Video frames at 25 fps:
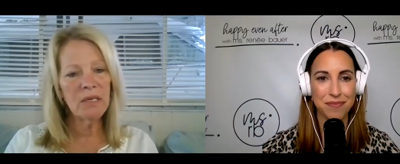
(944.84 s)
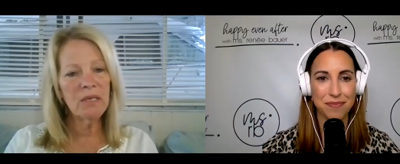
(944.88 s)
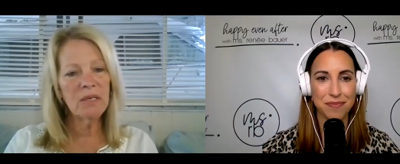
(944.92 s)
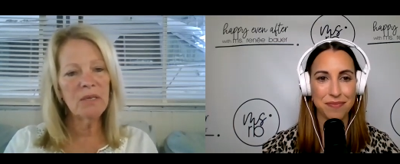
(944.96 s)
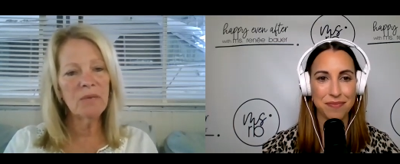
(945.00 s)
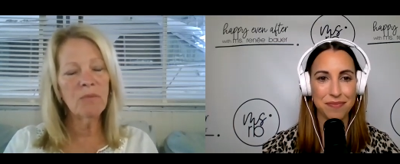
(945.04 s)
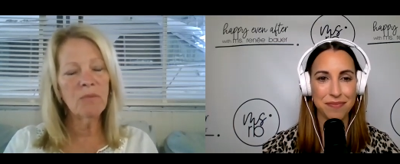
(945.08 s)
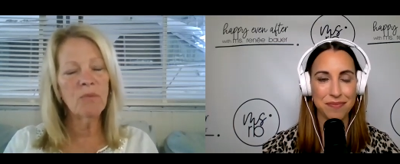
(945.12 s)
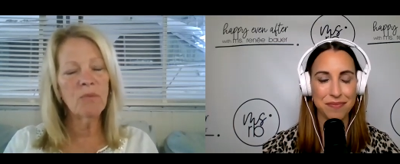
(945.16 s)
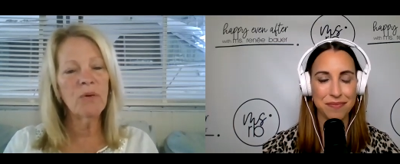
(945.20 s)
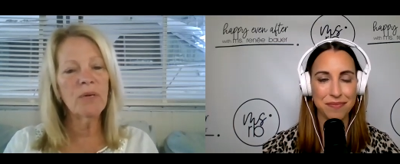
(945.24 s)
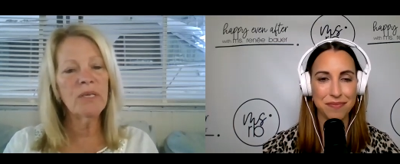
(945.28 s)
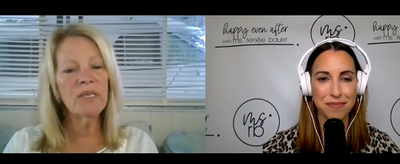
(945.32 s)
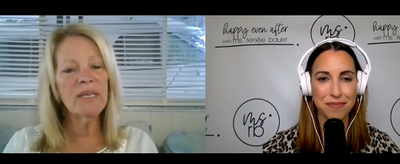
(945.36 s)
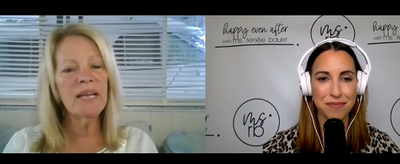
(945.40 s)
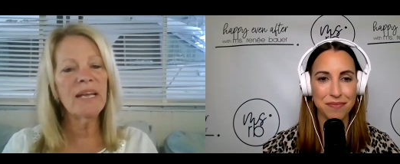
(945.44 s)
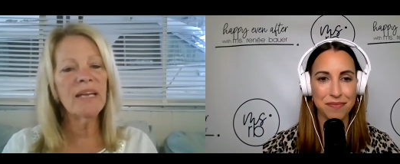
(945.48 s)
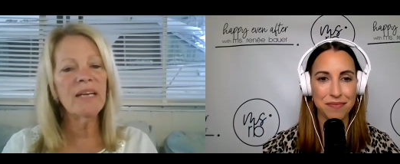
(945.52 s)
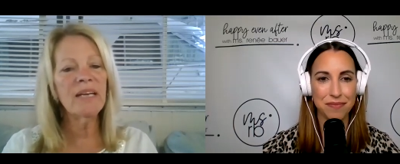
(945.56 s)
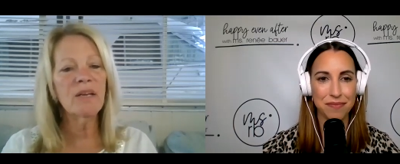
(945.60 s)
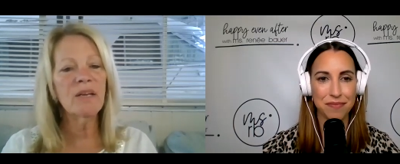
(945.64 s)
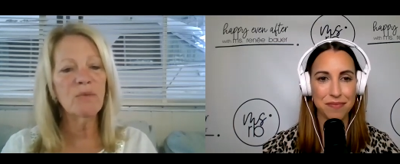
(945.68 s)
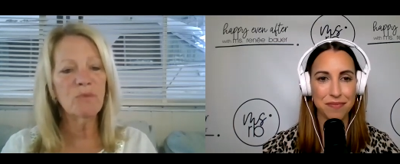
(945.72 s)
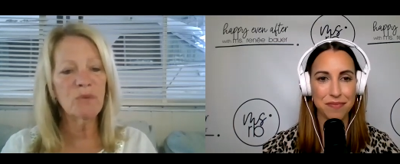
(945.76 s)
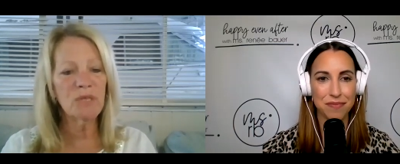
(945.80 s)

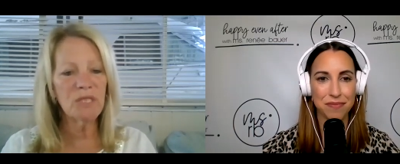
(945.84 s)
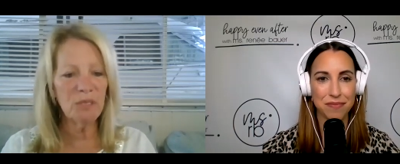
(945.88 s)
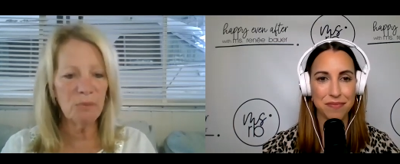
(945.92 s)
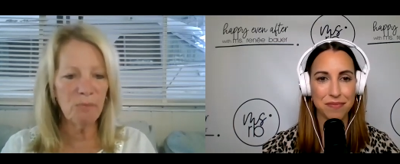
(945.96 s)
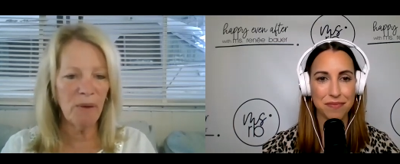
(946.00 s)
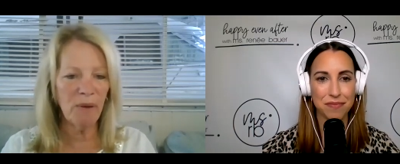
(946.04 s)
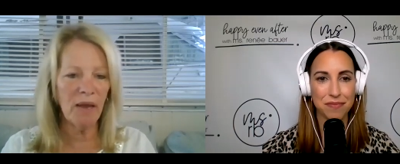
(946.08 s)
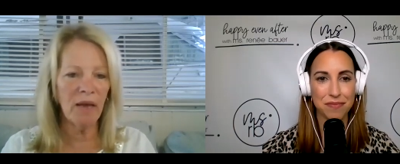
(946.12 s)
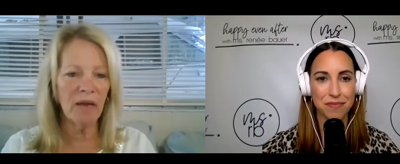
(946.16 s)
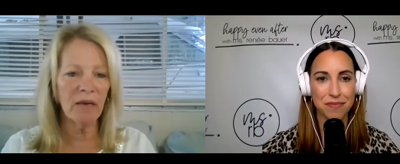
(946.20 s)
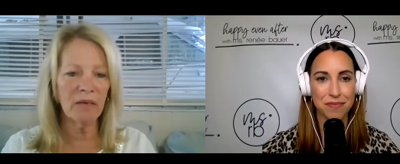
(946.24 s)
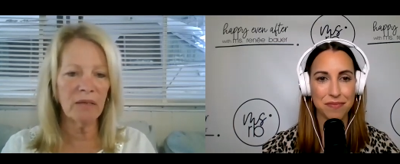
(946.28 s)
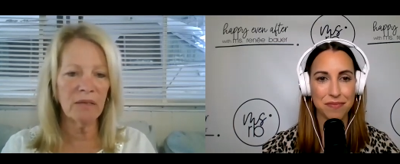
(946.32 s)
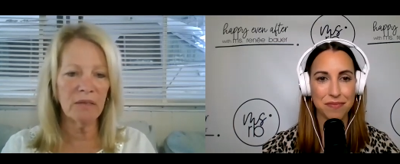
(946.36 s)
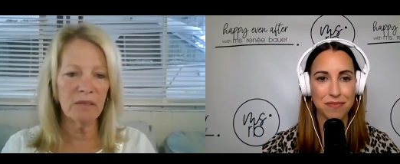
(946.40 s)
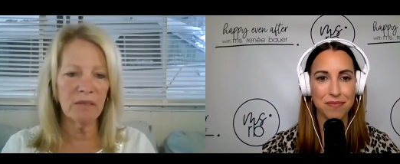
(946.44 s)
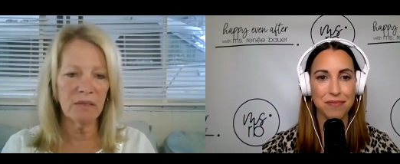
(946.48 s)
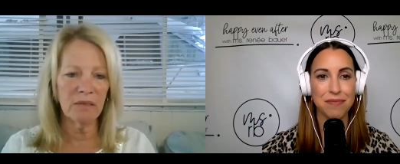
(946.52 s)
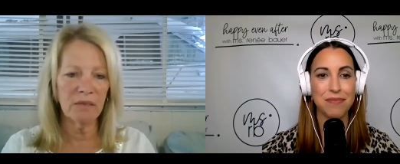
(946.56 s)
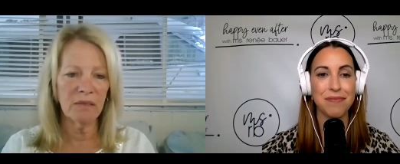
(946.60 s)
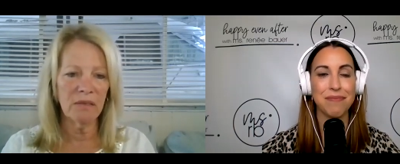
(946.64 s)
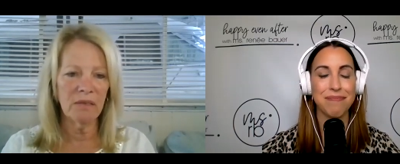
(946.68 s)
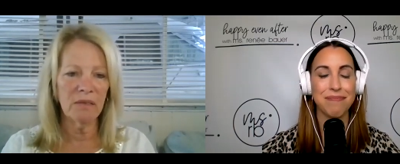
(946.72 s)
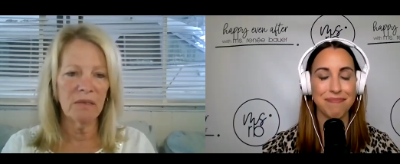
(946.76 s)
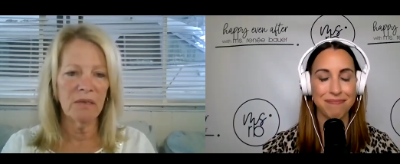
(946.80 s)
Speaker 1: retaining respect,
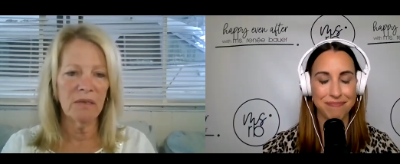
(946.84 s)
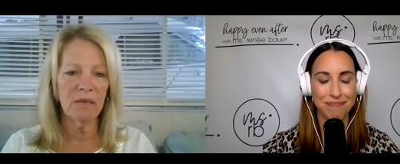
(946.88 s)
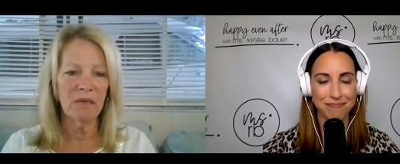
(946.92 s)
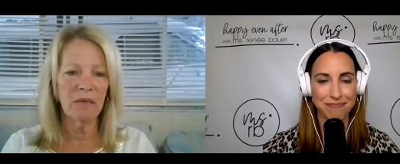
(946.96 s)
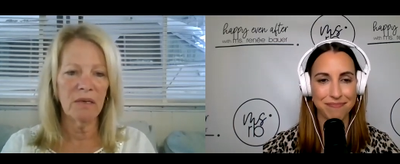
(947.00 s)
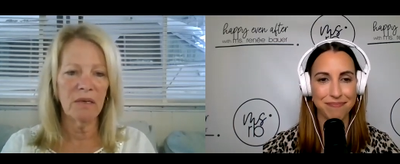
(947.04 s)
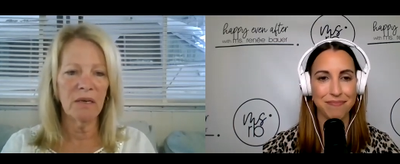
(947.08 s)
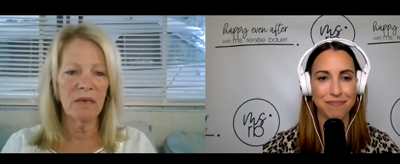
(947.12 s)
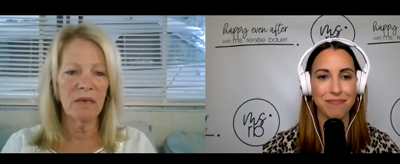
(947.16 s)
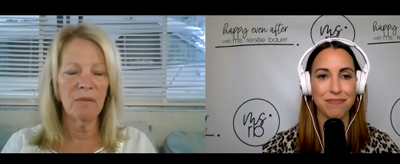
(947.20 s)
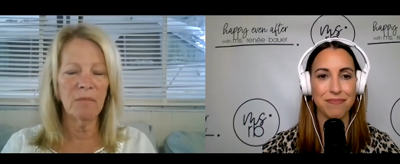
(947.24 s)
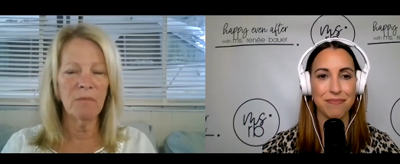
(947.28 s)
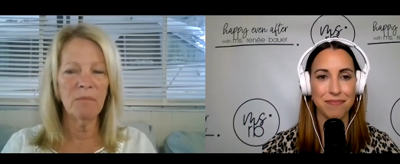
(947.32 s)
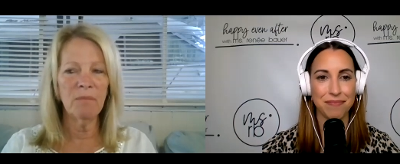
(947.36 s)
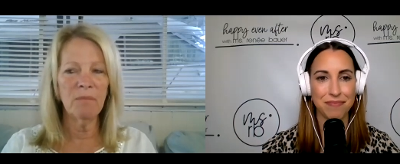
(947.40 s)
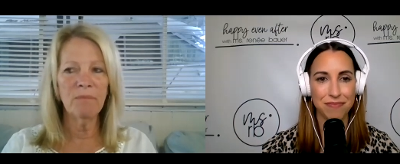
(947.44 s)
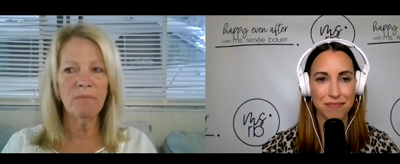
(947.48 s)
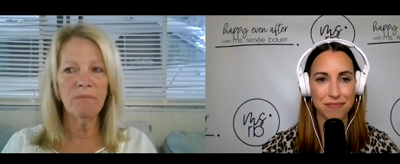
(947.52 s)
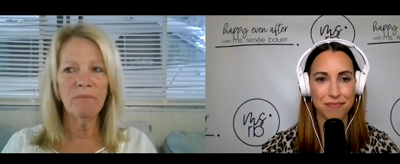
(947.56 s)
um,